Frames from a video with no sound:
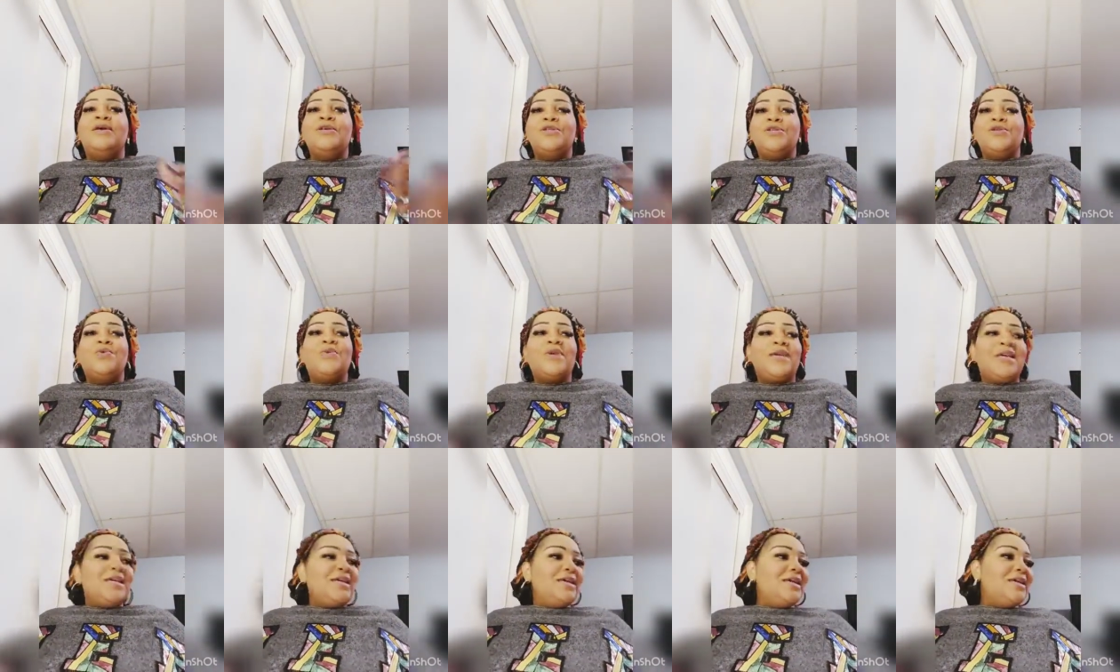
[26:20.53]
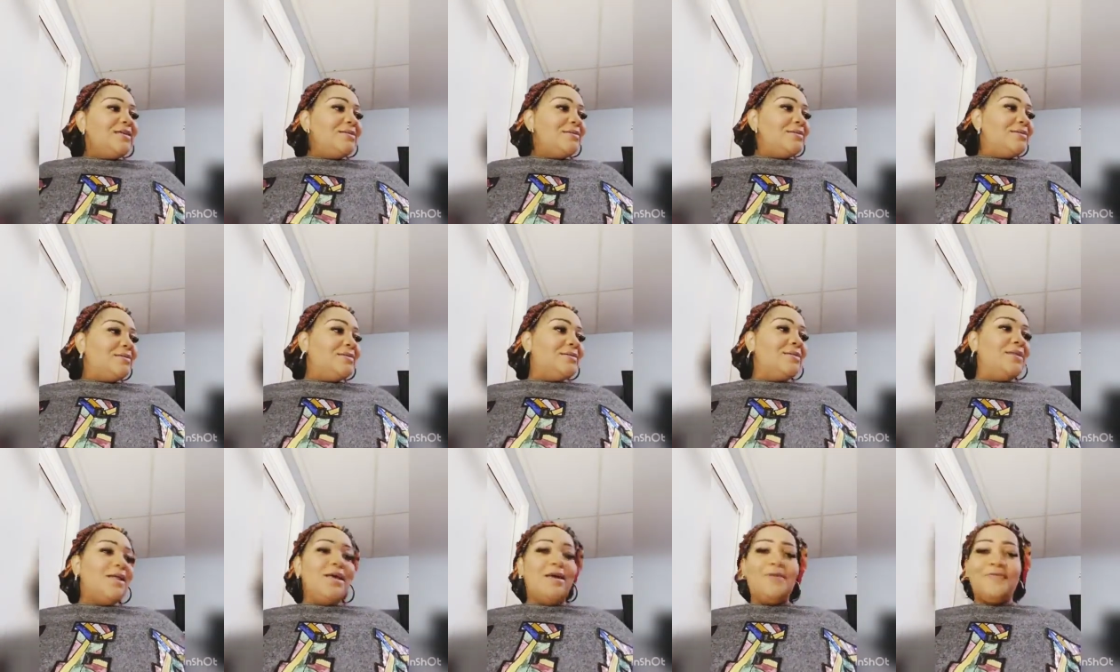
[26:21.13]
you can't
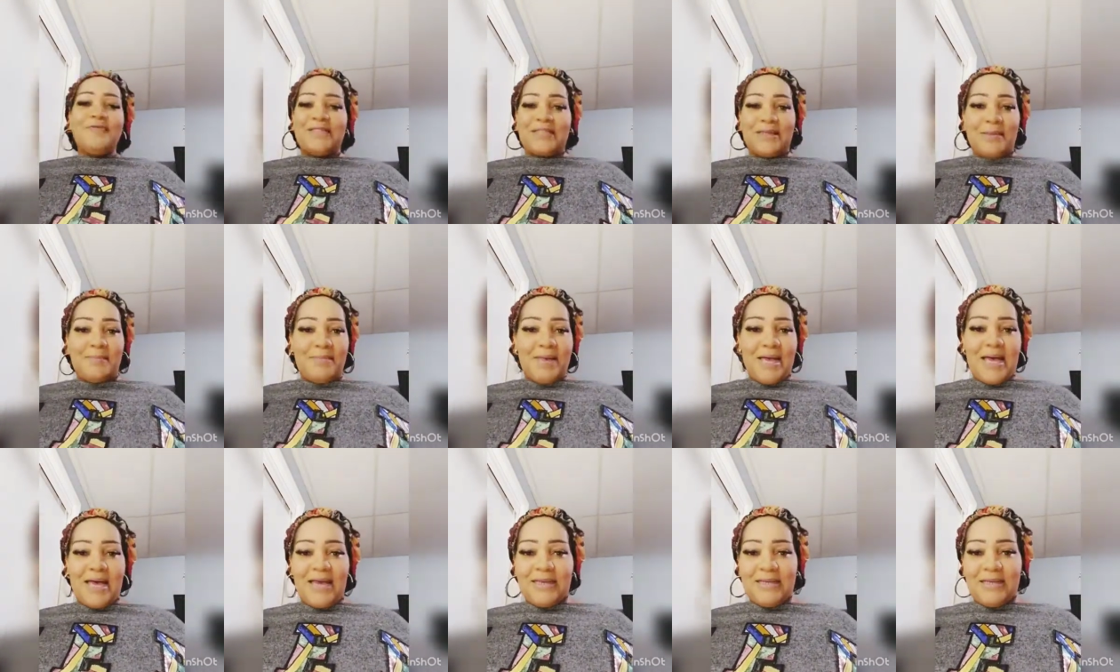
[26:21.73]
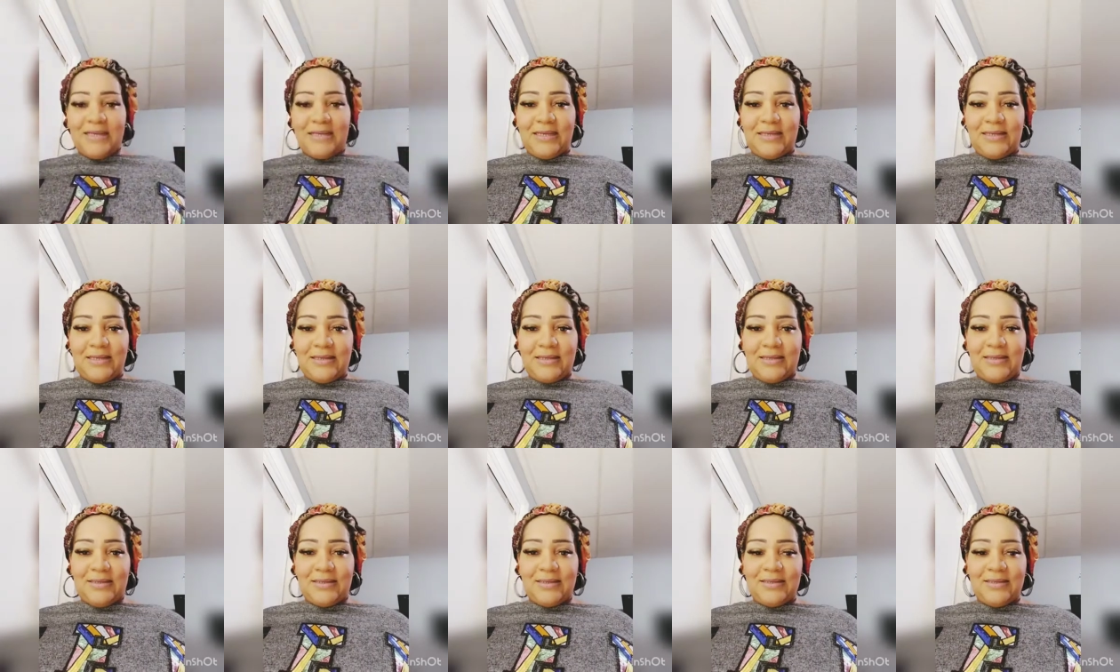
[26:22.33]
love somebody
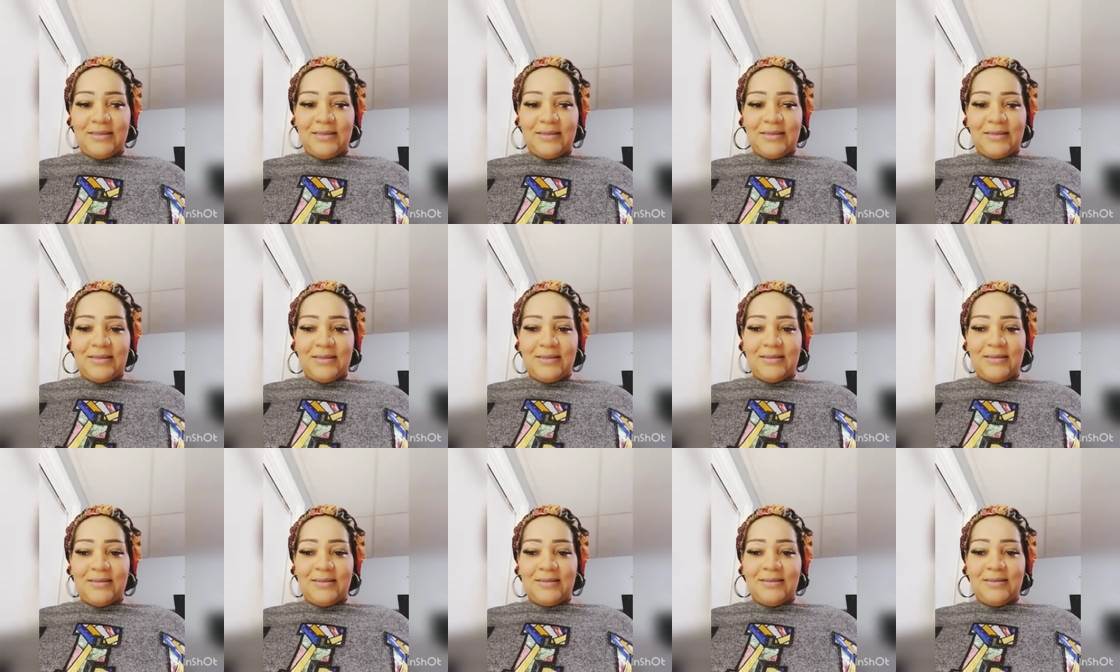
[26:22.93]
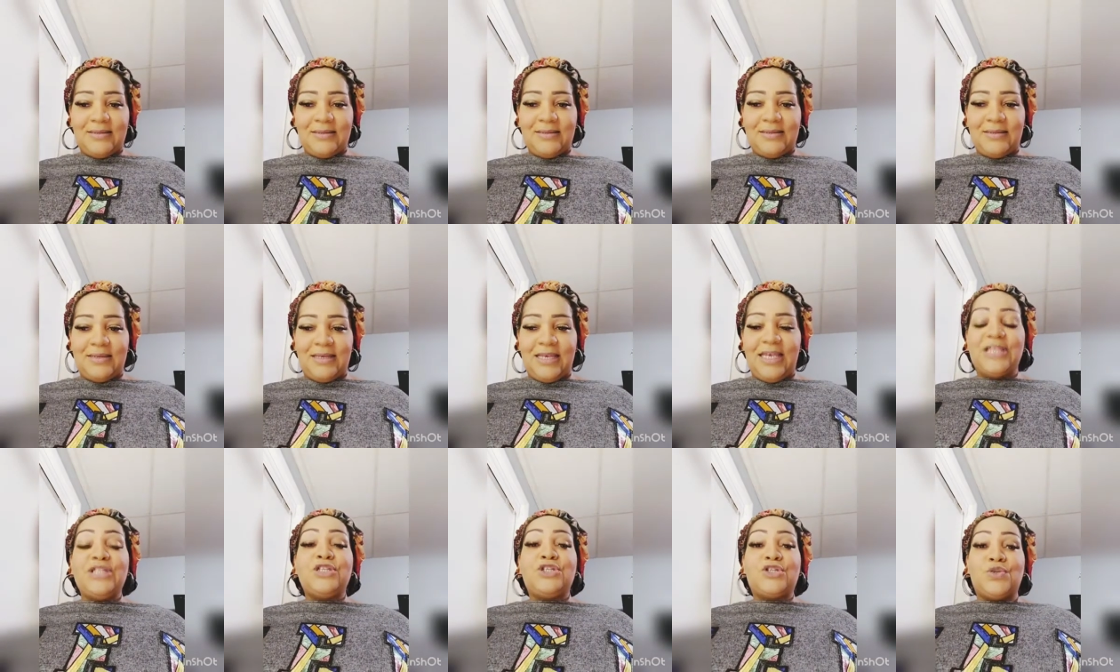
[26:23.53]

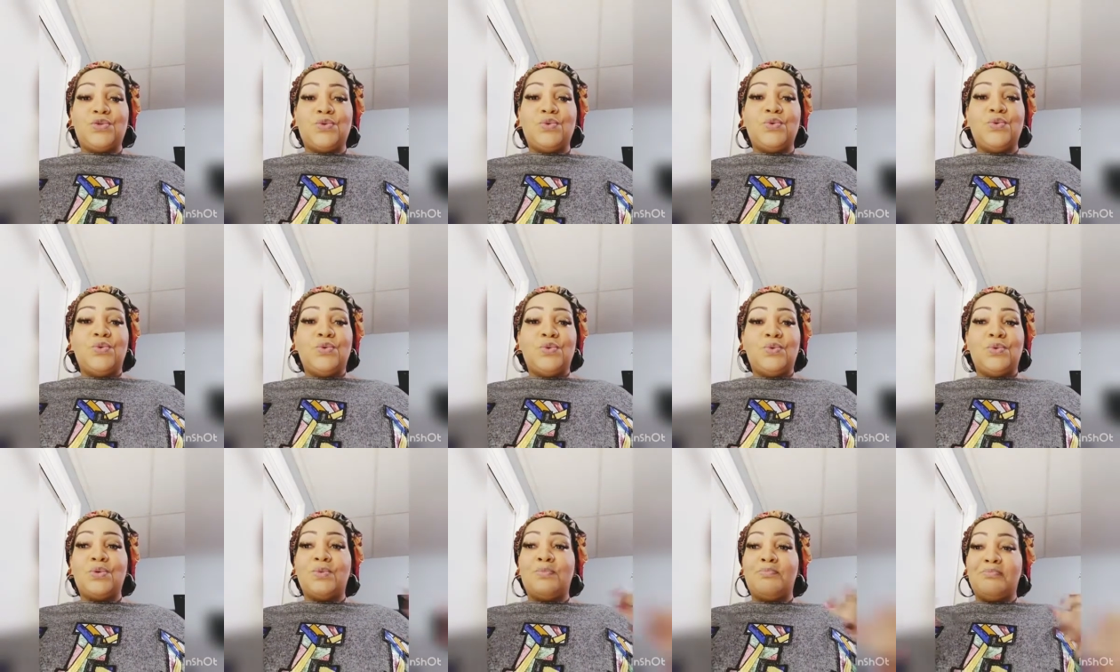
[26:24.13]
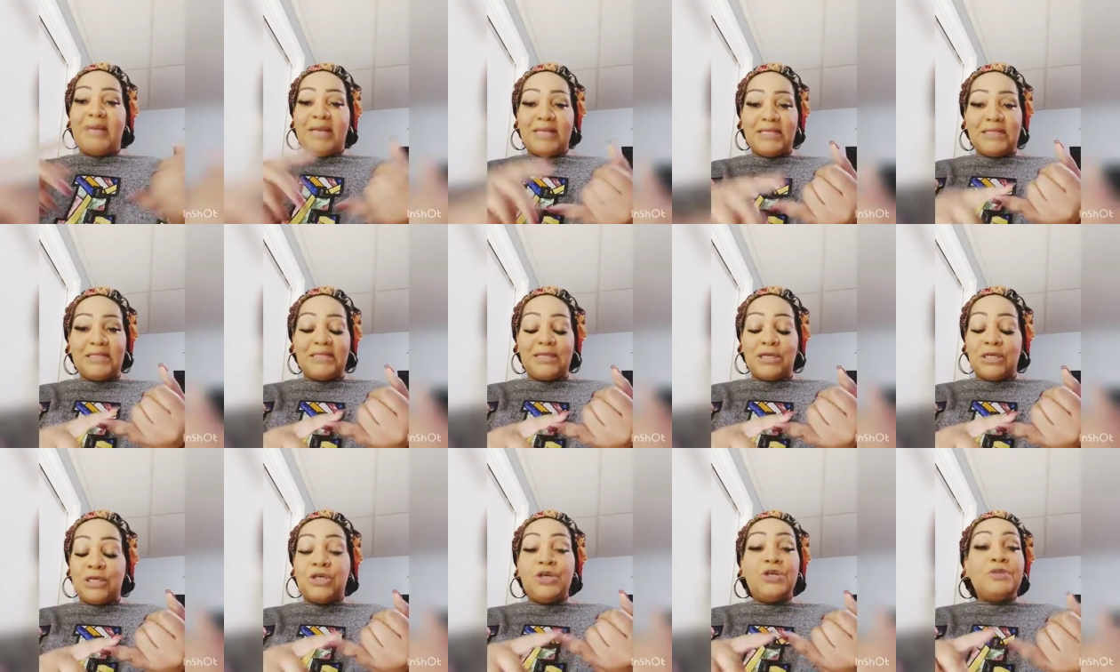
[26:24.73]
into men-
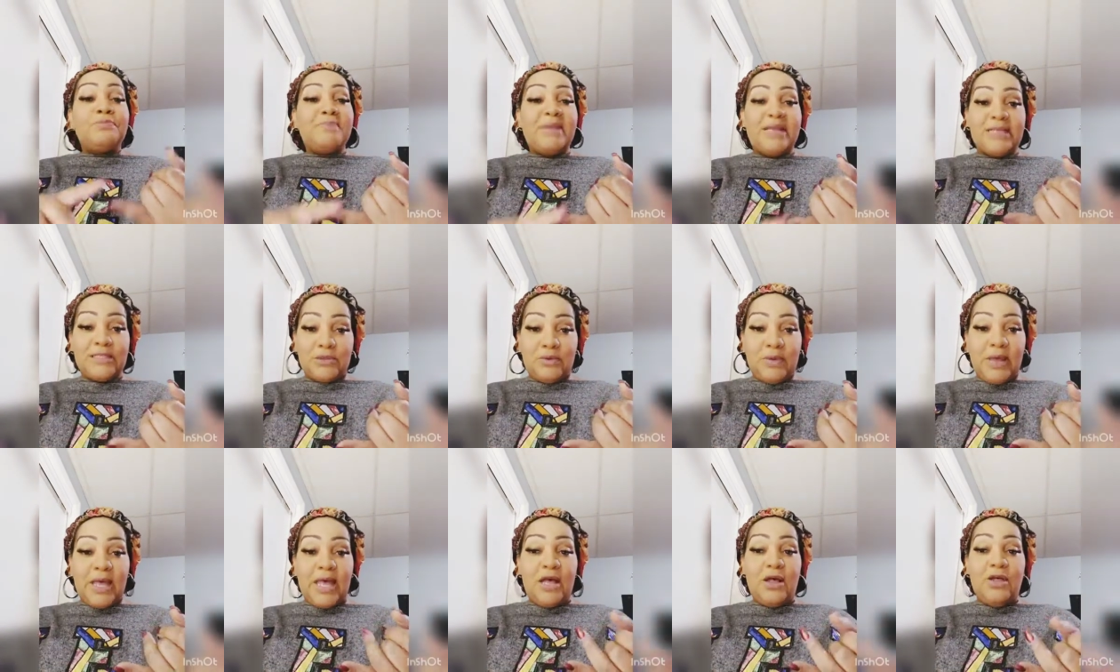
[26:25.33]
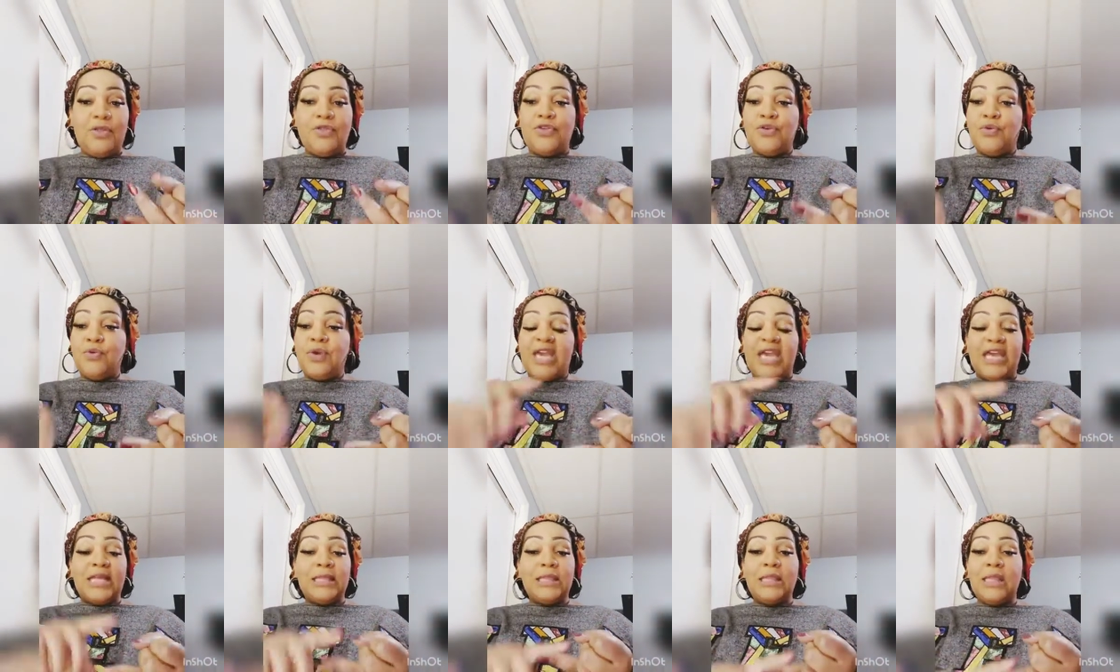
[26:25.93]
good mental health. You
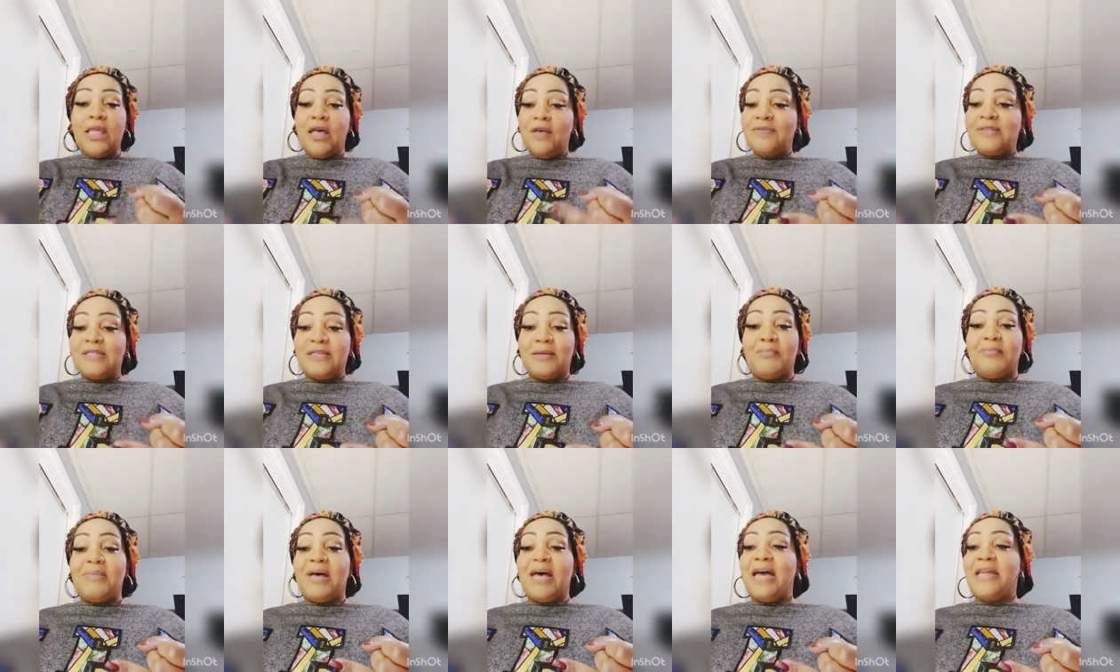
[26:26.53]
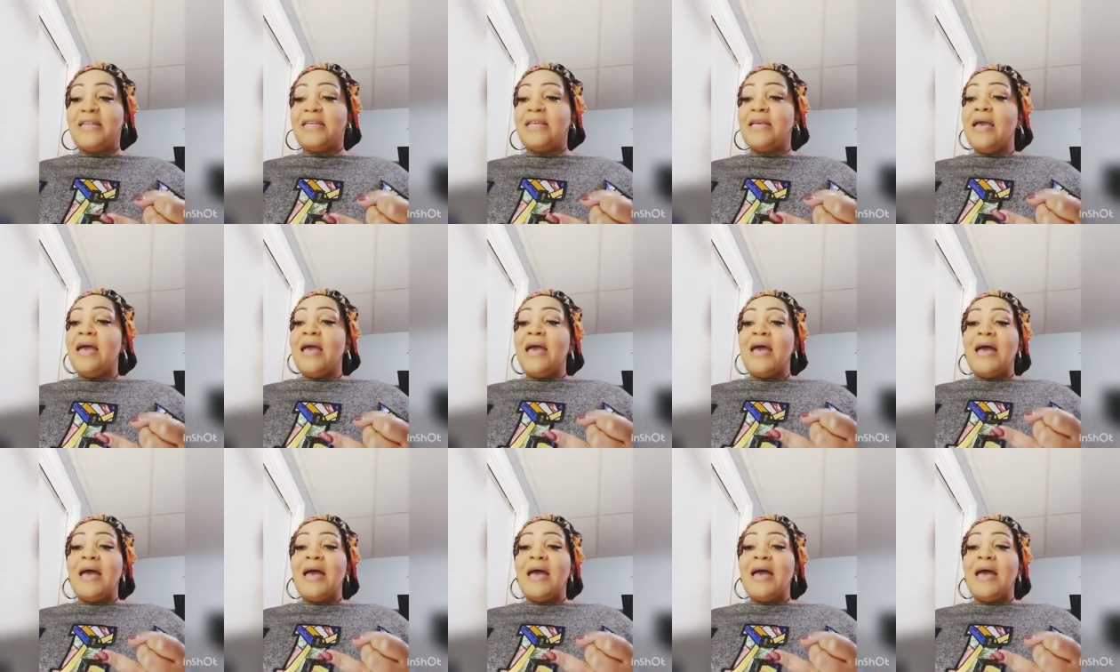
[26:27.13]
can't love somebody.